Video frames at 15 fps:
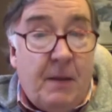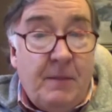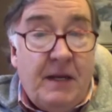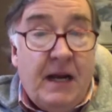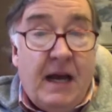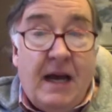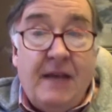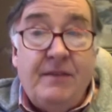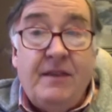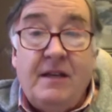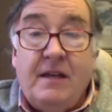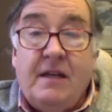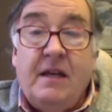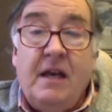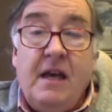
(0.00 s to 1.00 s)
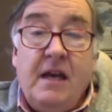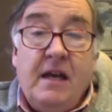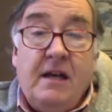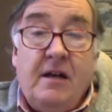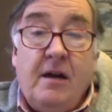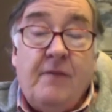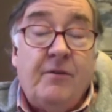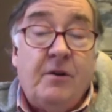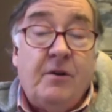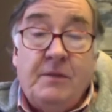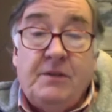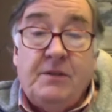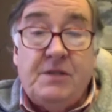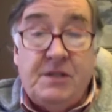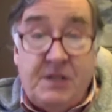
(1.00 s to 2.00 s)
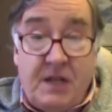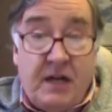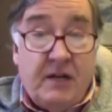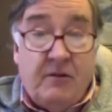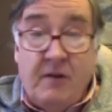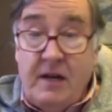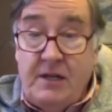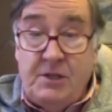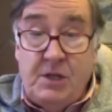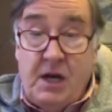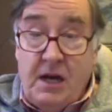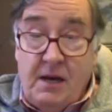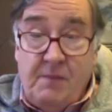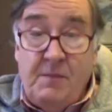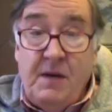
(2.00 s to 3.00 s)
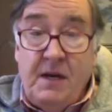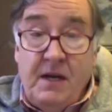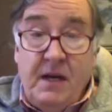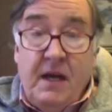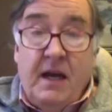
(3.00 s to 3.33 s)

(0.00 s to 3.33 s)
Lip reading: I mean, I think Governor Mills has done a great job,